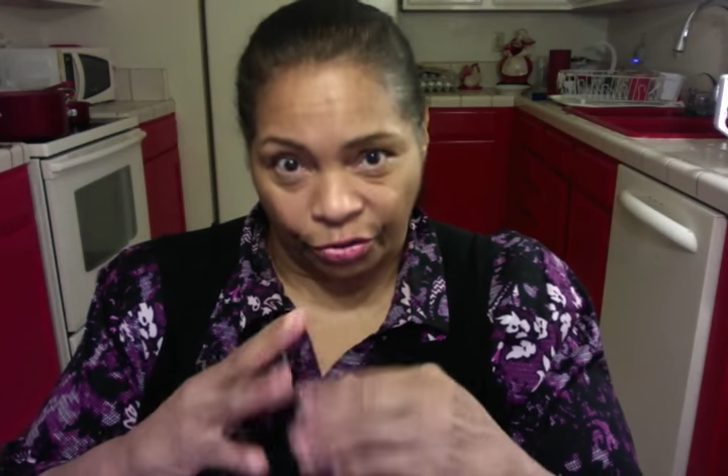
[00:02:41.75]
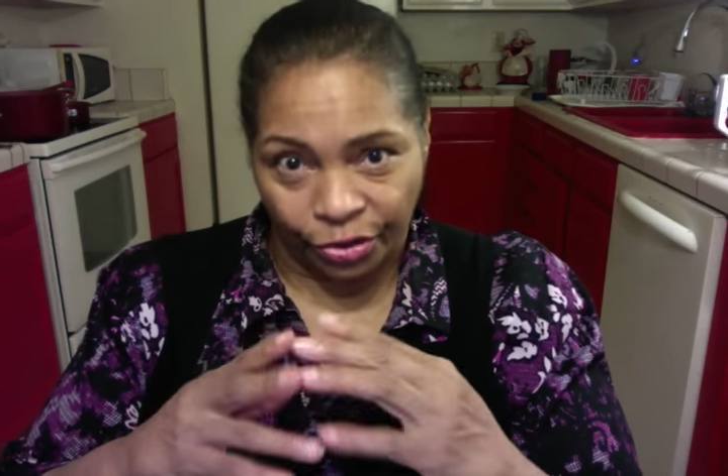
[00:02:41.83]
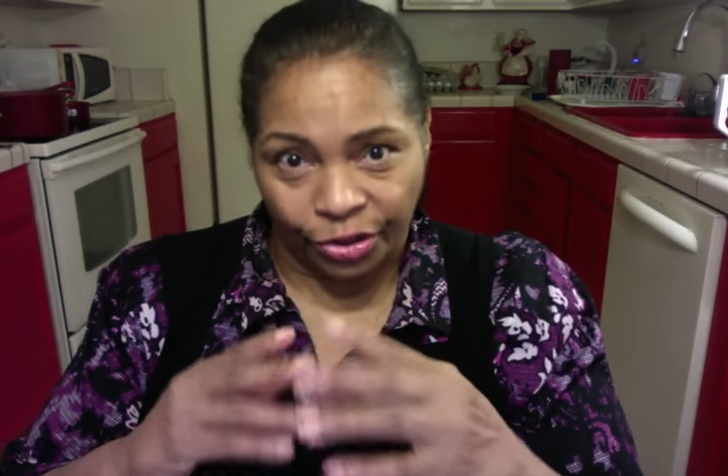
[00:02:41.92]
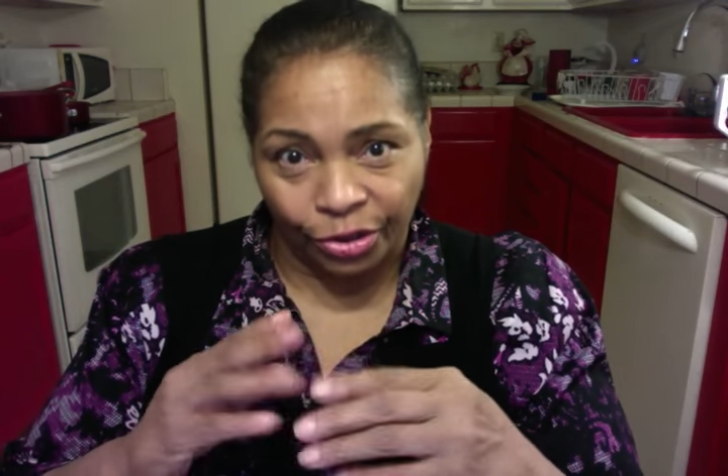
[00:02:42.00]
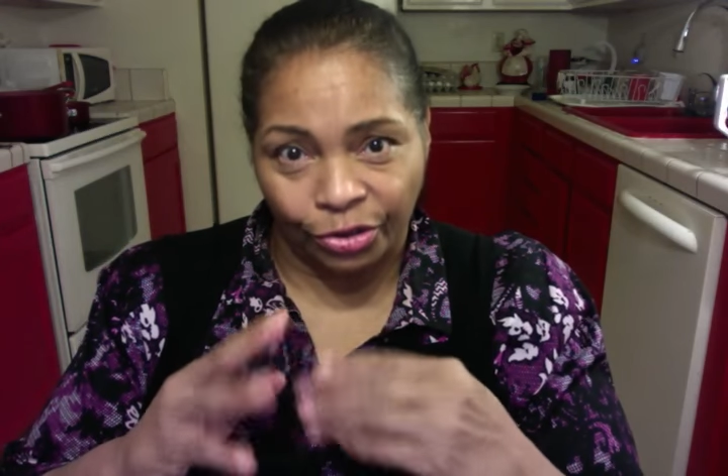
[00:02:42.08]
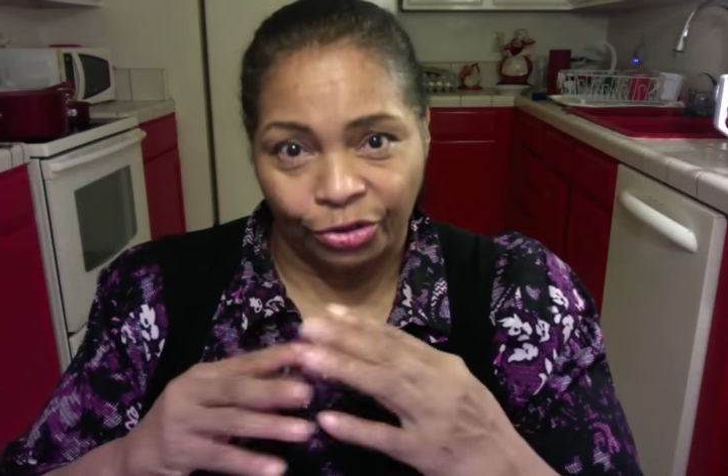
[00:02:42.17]

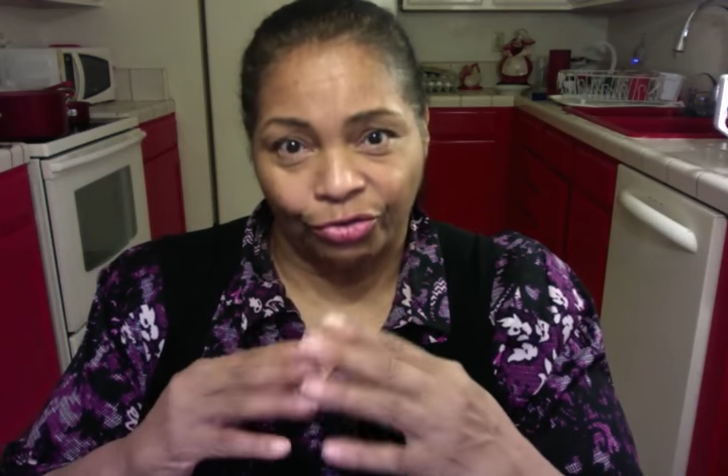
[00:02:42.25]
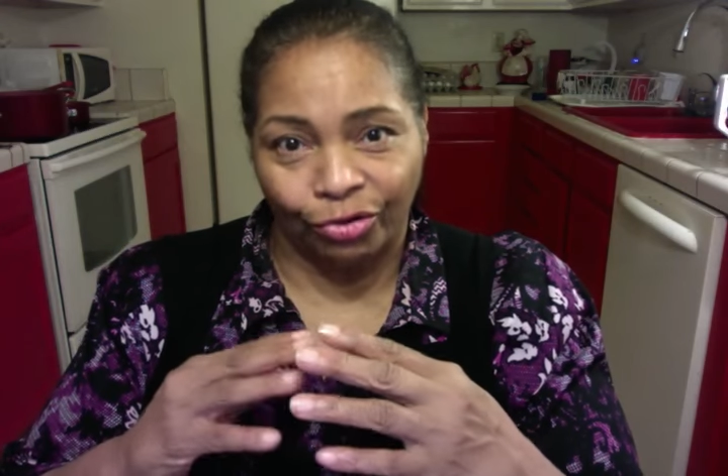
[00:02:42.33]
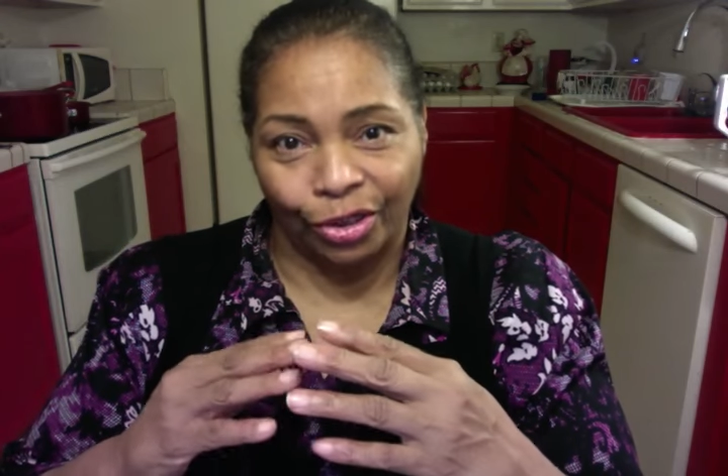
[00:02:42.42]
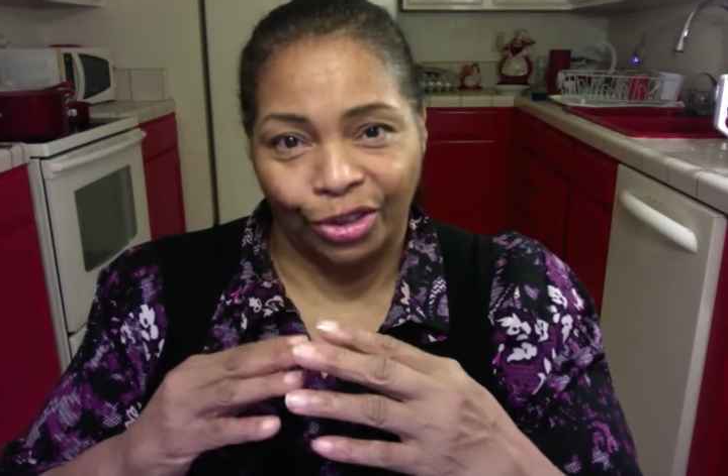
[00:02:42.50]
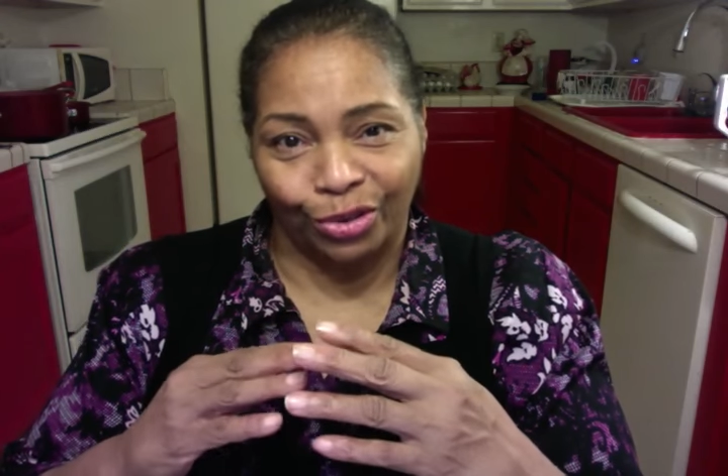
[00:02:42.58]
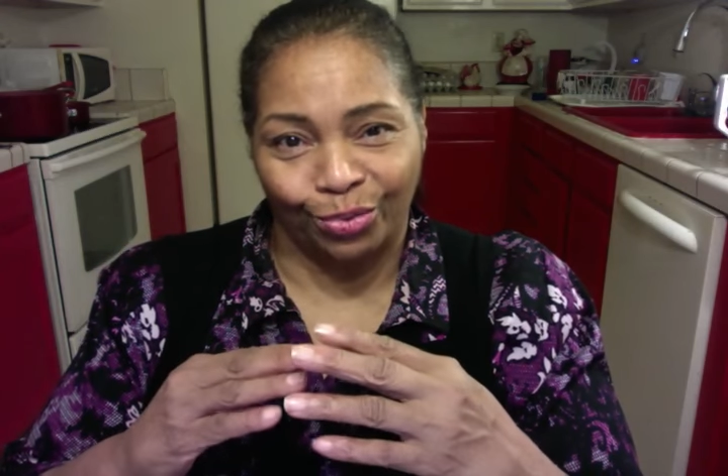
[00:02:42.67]
this
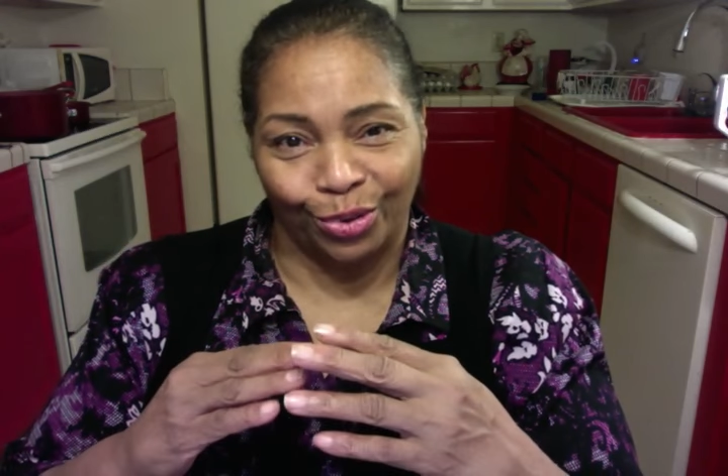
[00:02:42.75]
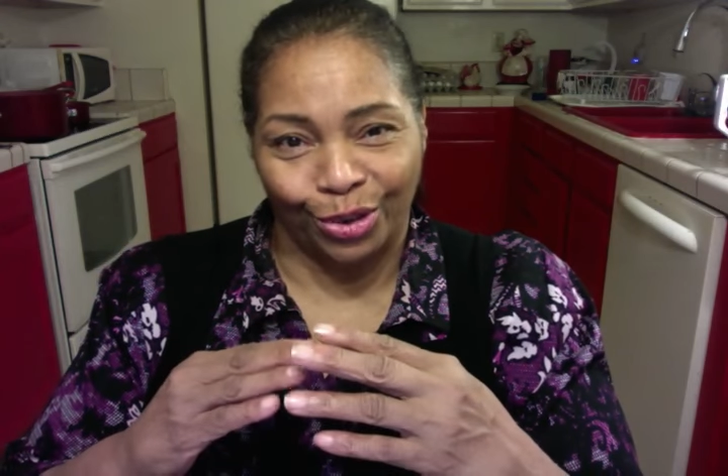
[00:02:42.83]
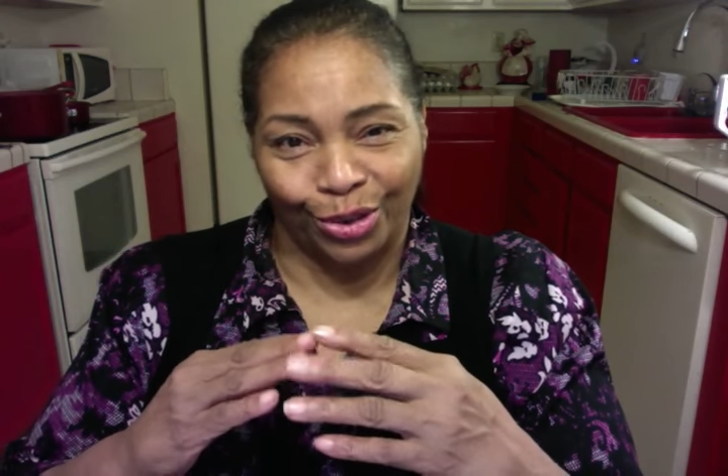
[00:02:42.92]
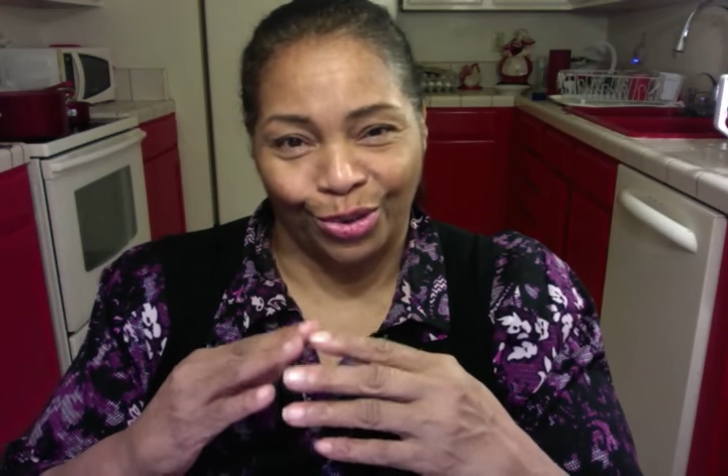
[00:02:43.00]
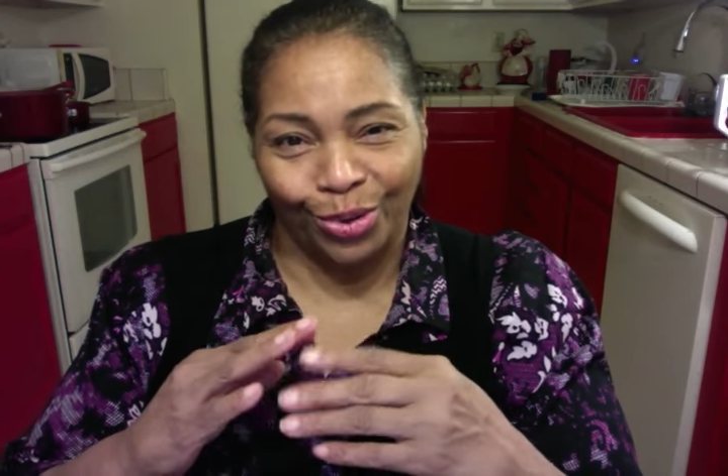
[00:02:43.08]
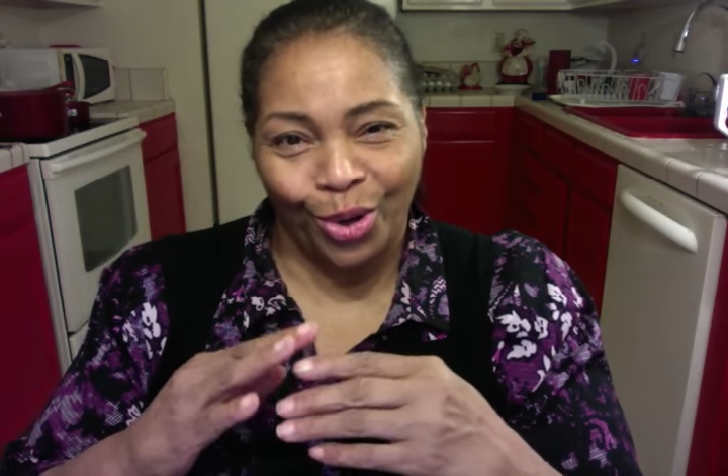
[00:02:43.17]
illustration with
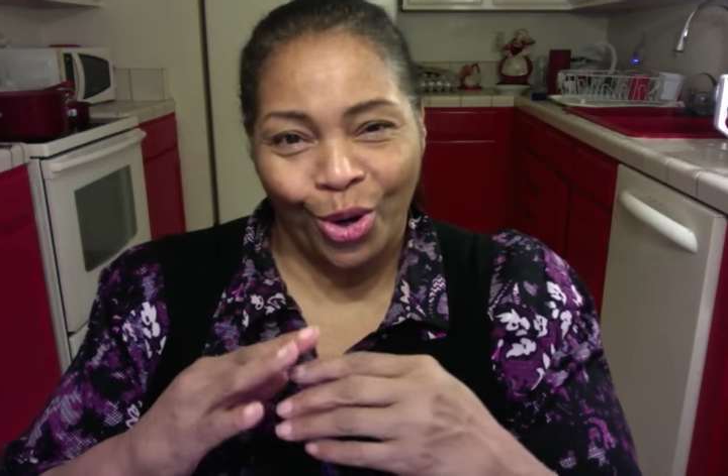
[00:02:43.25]
you.